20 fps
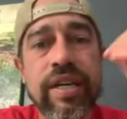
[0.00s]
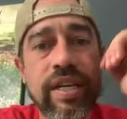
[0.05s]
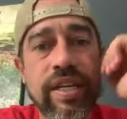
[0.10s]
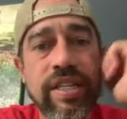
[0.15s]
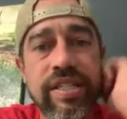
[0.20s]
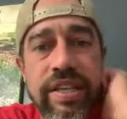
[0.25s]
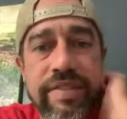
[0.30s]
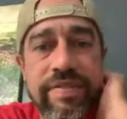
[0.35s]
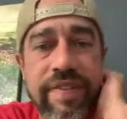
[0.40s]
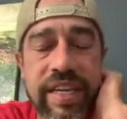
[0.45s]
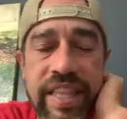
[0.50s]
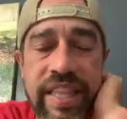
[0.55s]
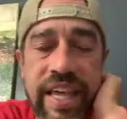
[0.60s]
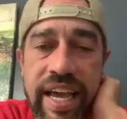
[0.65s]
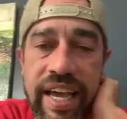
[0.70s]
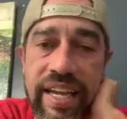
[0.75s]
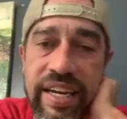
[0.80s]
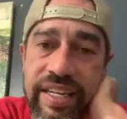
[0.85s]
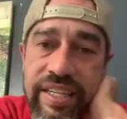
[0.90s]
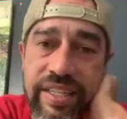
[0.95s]
and stuff like
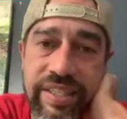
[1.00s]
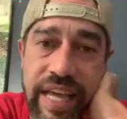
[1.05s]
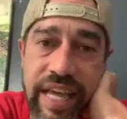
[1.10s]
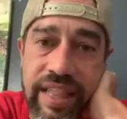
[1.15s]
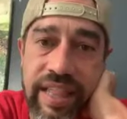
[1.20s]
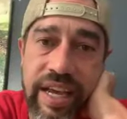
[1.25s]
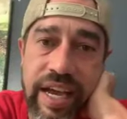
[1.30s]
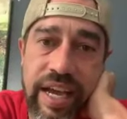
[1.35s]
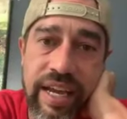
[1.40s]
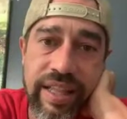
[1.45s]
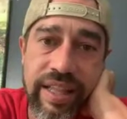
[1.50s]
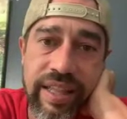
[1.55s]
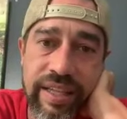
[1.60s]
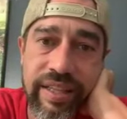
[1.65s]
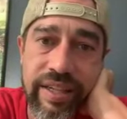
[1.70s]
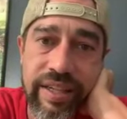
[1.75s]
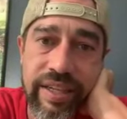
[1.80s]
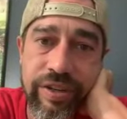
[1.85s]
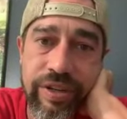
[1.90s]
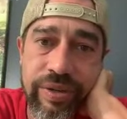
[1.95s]
that. Is that the kind of
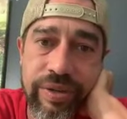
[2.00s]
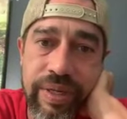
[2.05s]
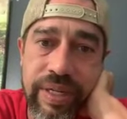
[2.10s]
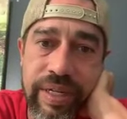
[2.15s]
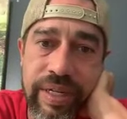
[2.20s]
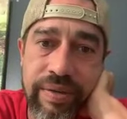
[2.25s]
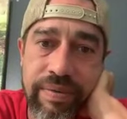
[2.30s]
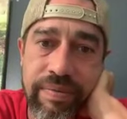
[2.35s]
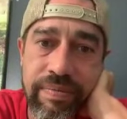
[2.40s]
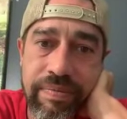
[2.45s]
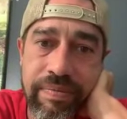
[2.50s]
thing that you're doing?